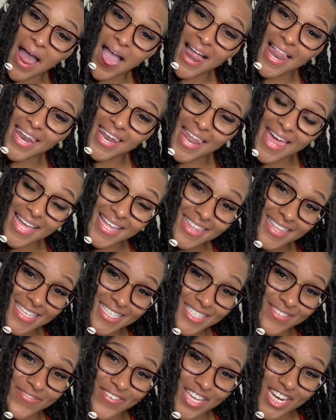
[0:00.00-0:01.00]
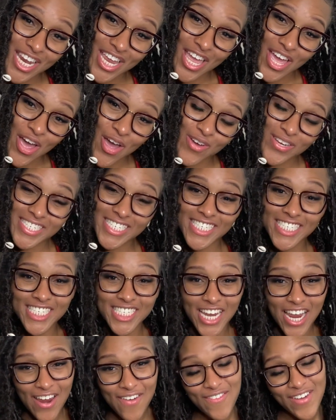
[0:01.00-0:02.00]
Like this video,
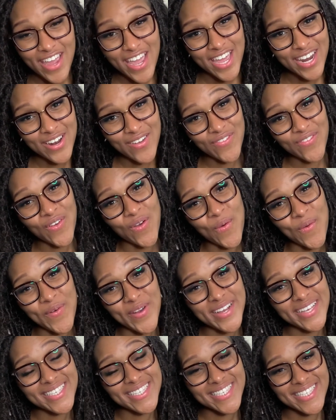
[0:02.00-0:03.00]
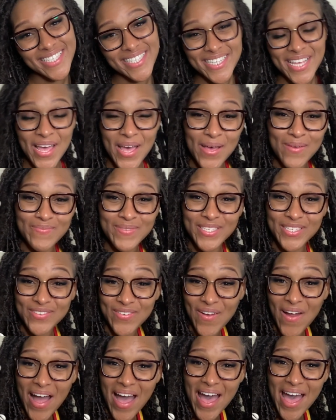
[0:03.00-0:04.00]
share it, and of course,
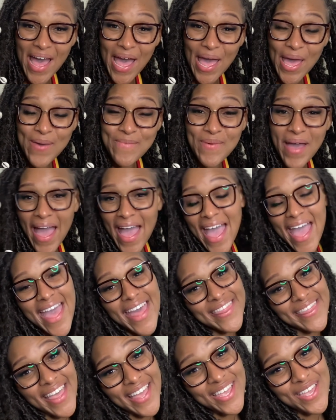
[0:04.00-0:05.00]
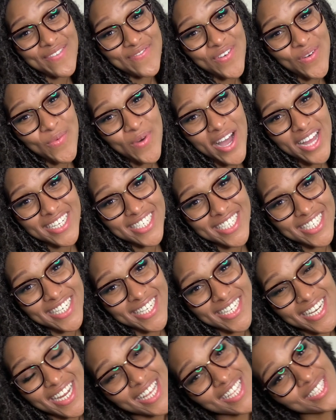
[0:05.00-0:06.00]
subscribe. Thank you for
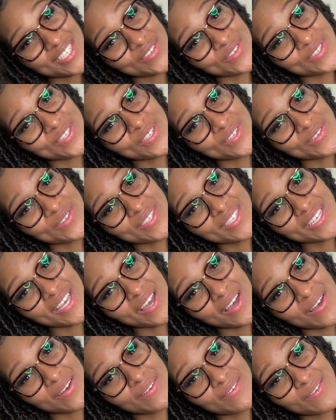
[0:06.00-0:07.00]
watching. Deuce, y'all.